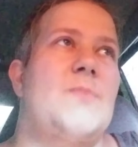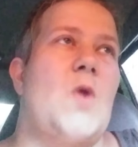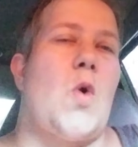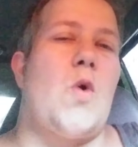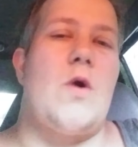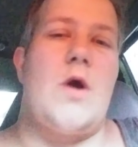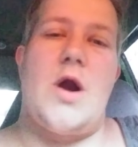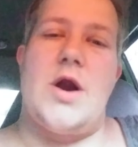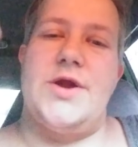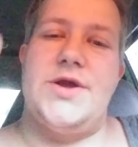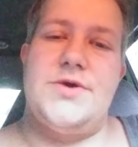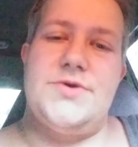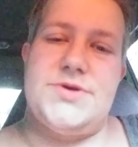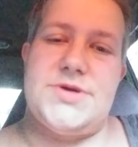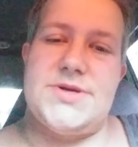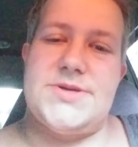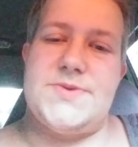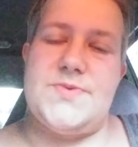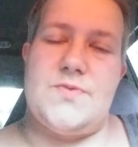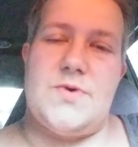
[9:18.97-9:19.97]
Or are you
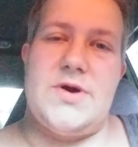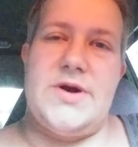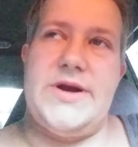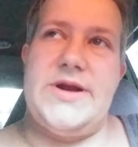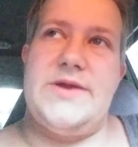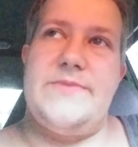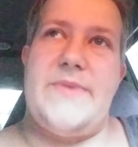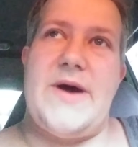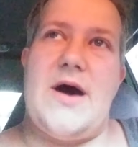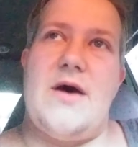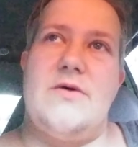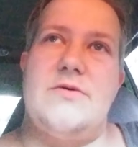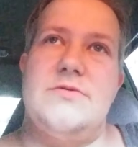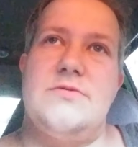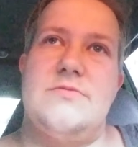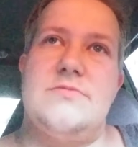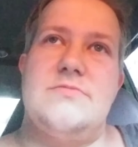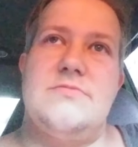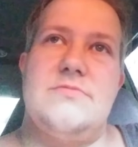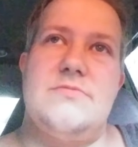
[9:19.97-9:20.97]
just worried about
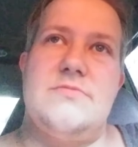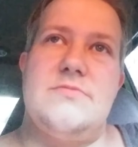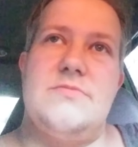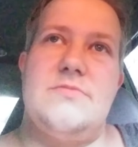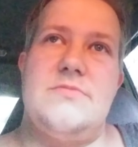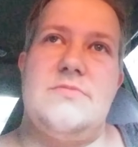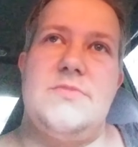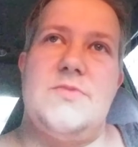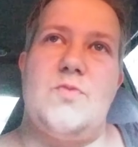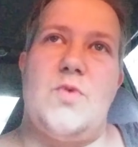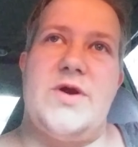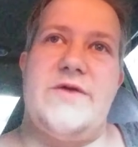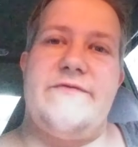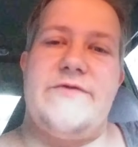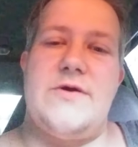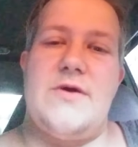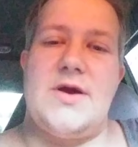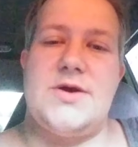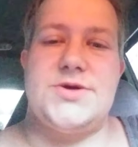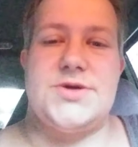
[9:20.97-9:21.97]
what
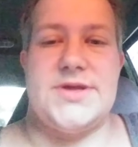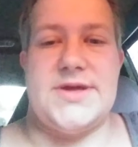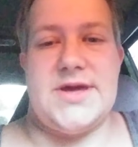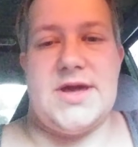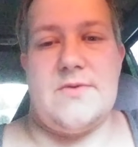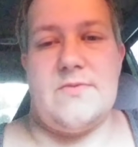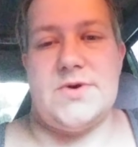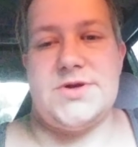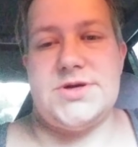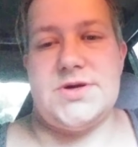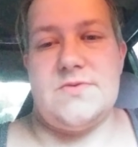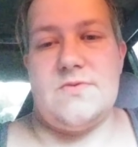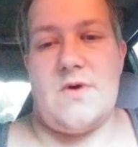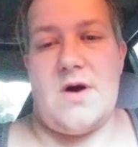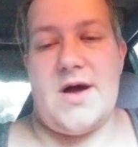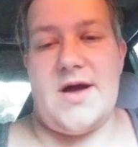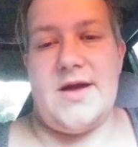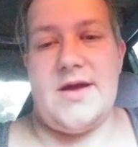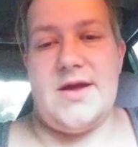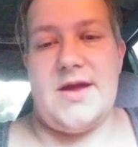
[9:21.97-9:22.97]
if you actually get what you
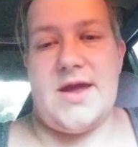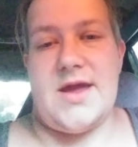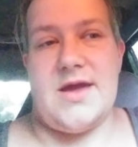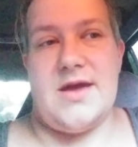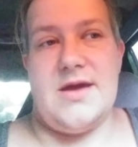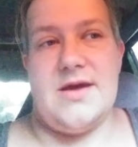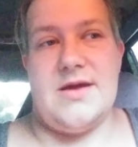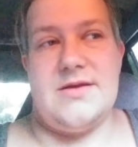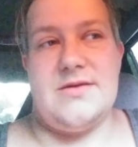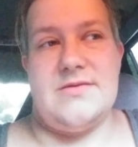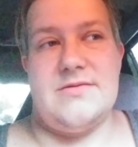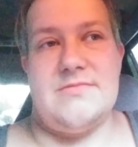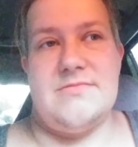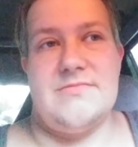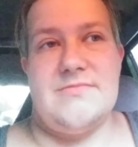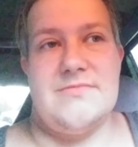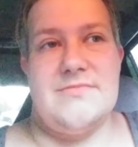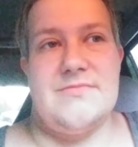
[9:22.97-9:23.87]
want and